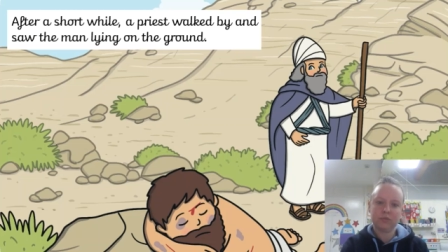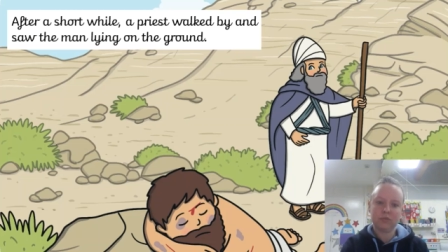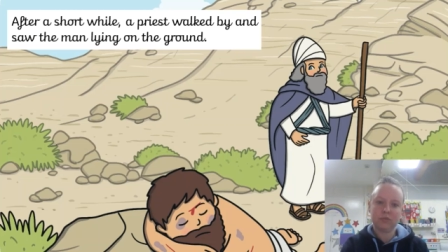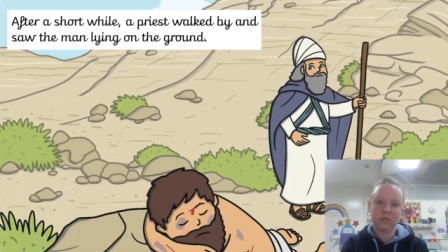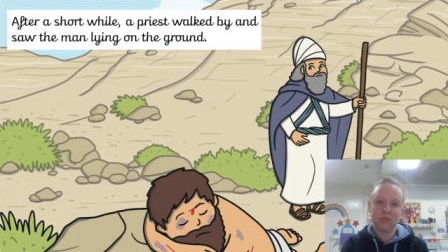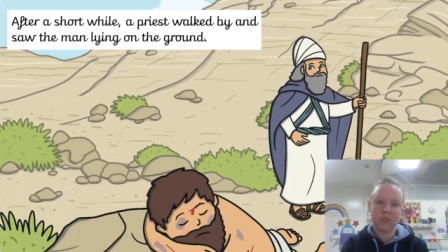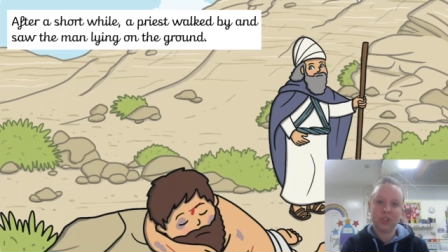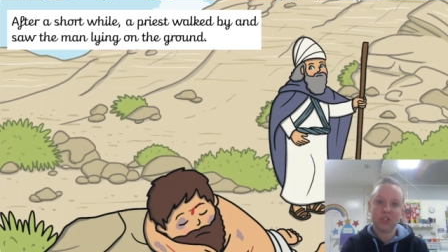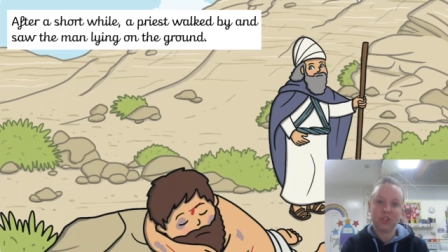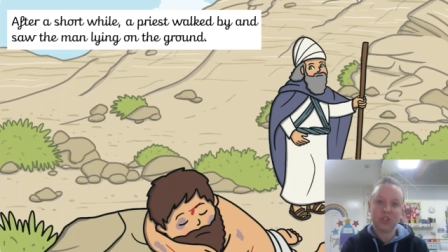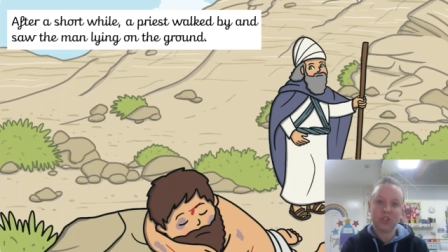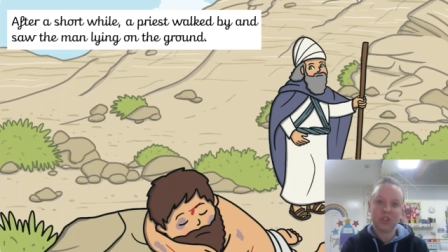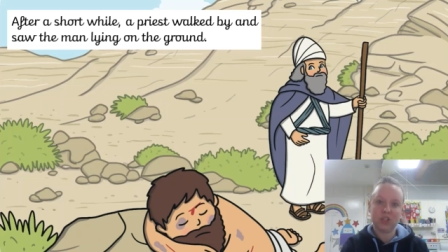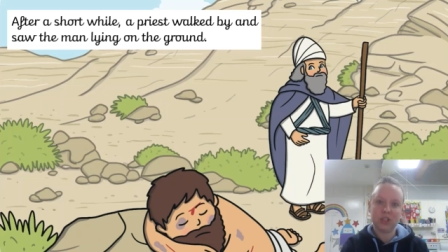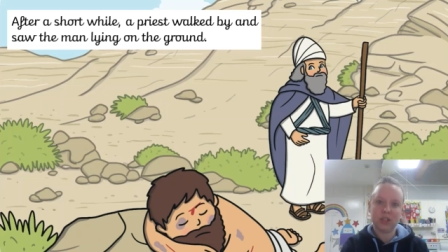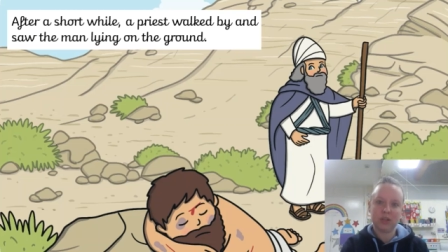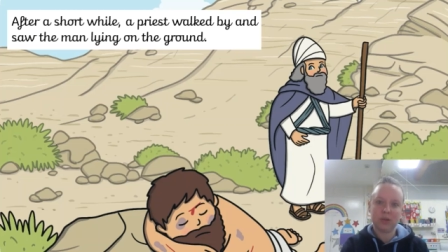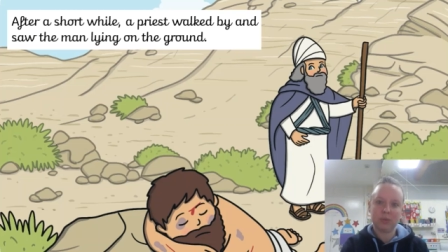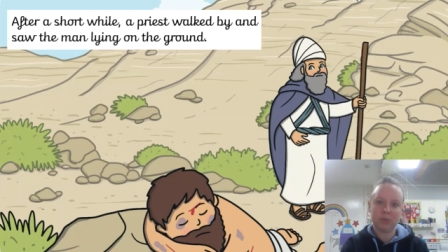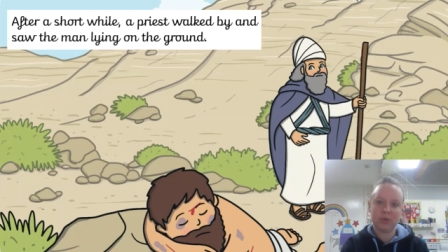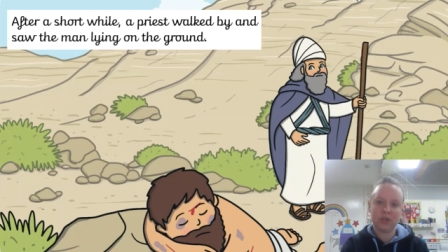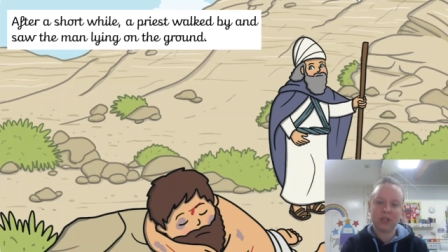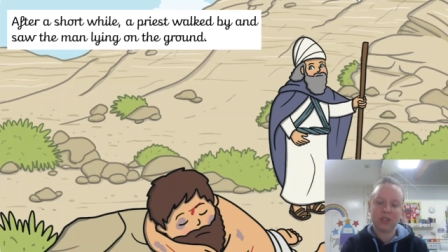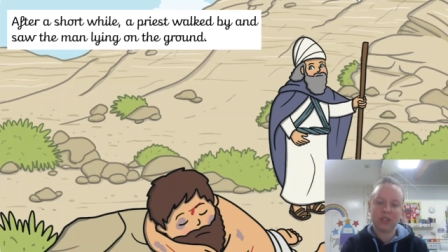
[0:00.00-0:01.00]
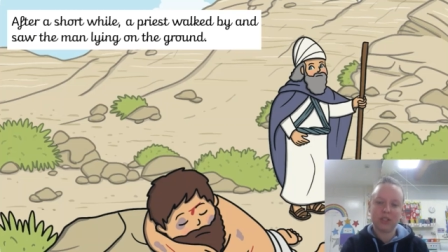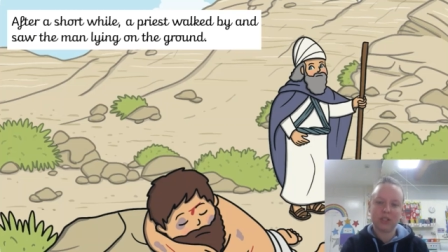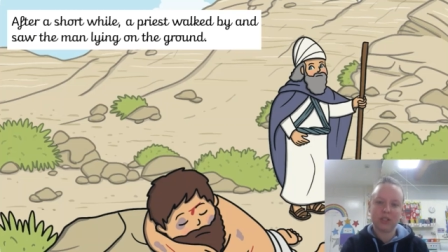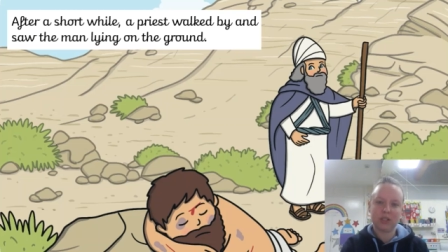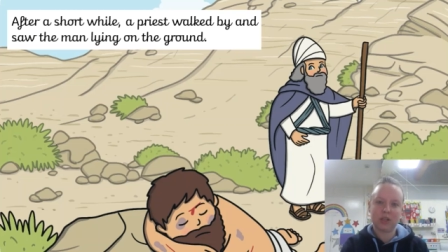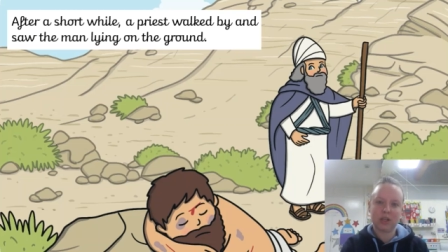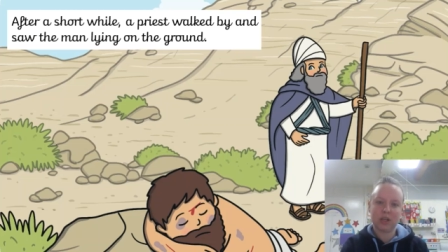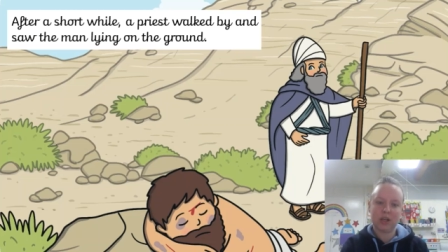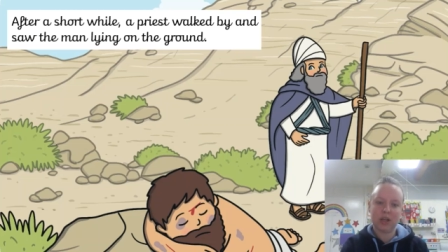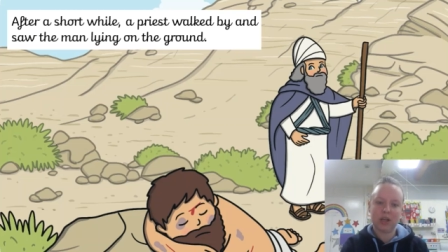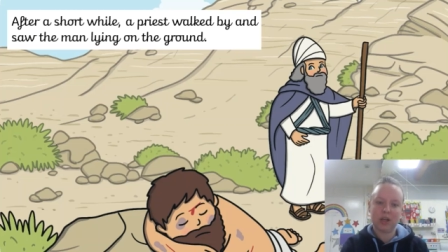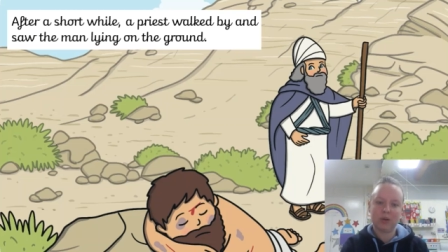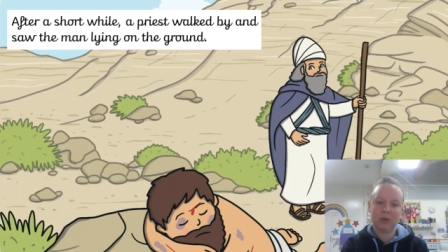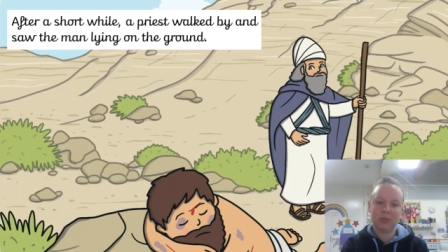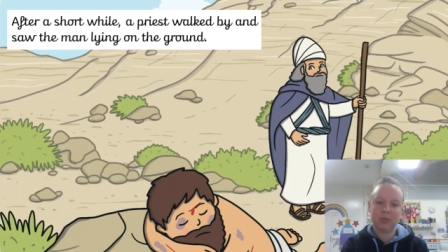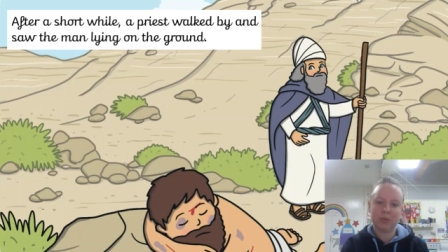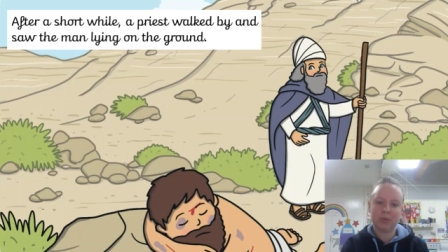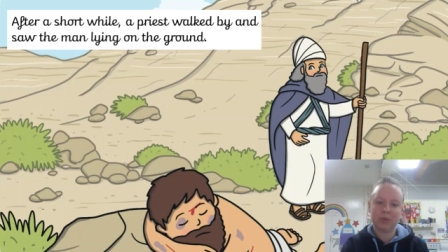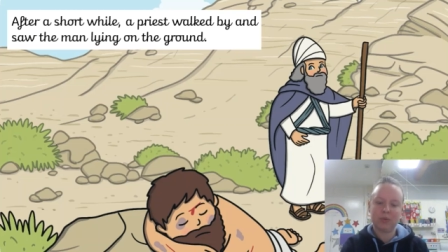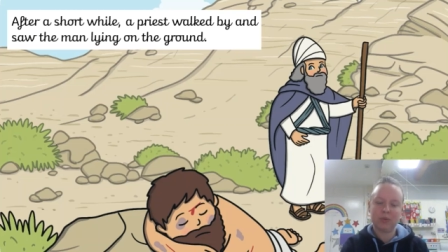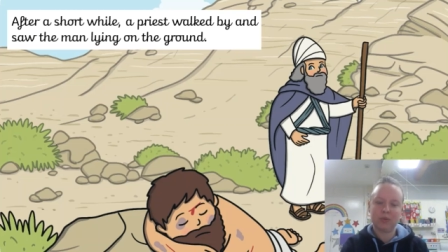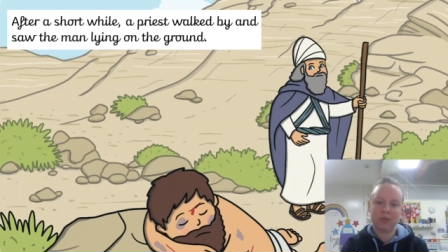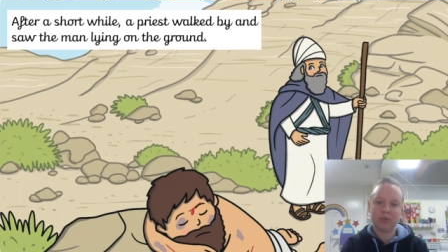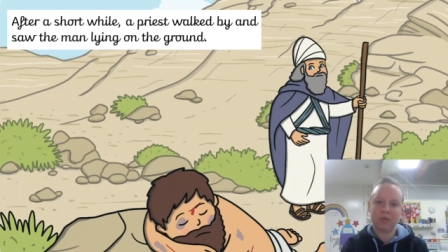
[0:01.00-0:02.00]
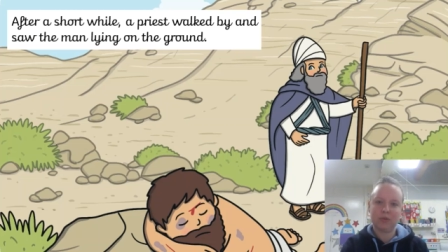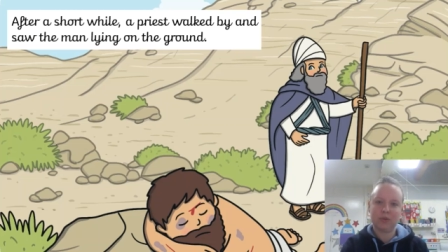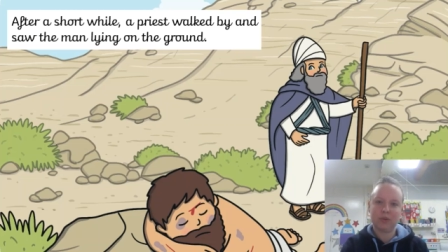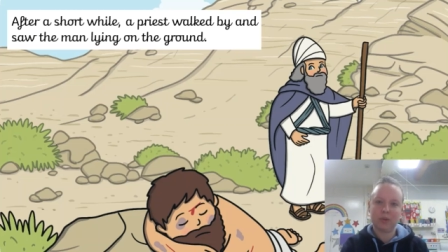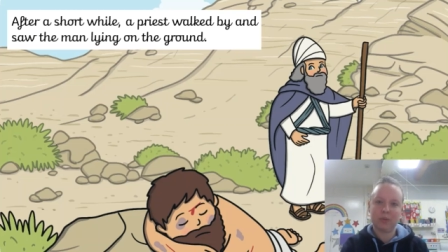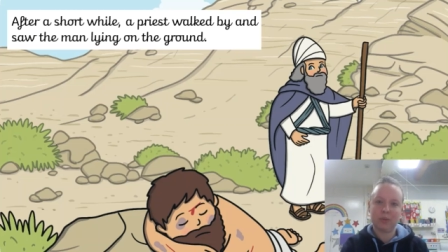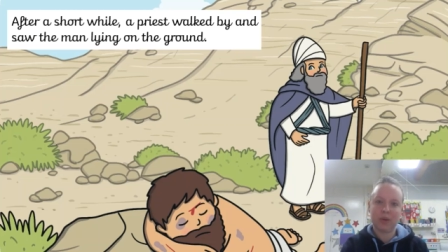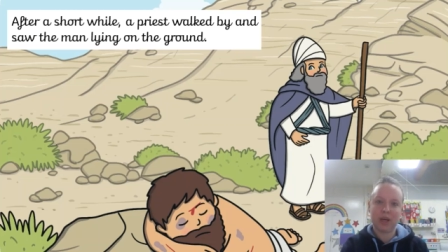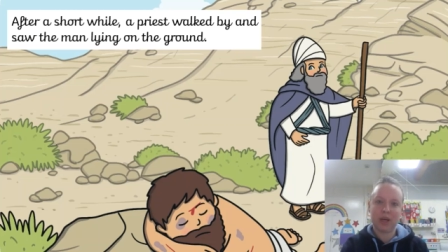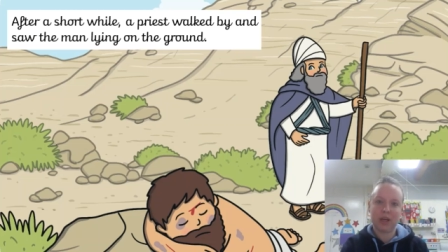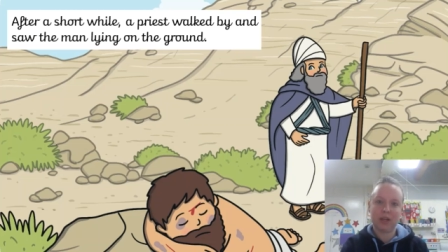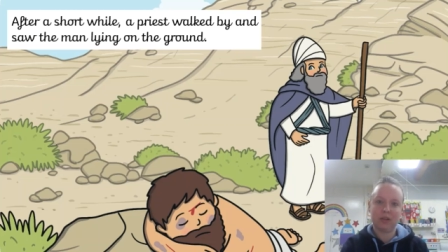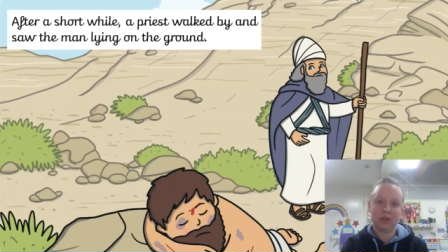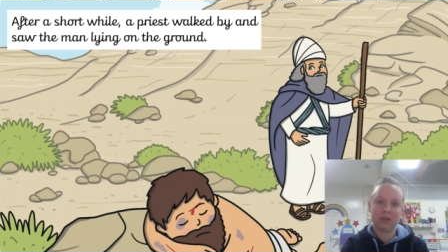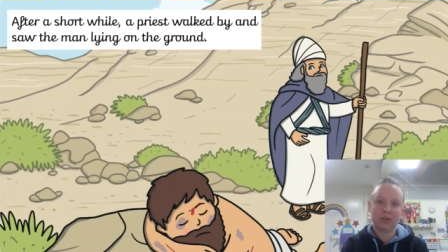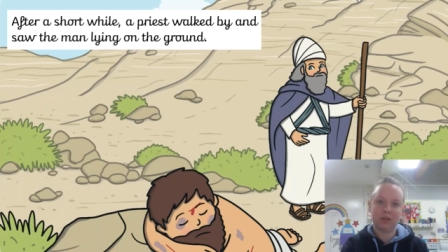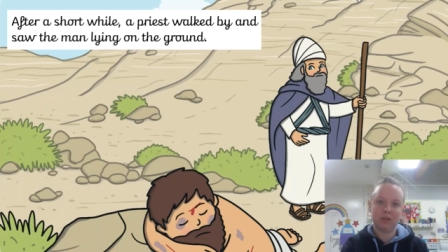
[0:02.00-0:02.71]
Do you think the priest is going to help the man?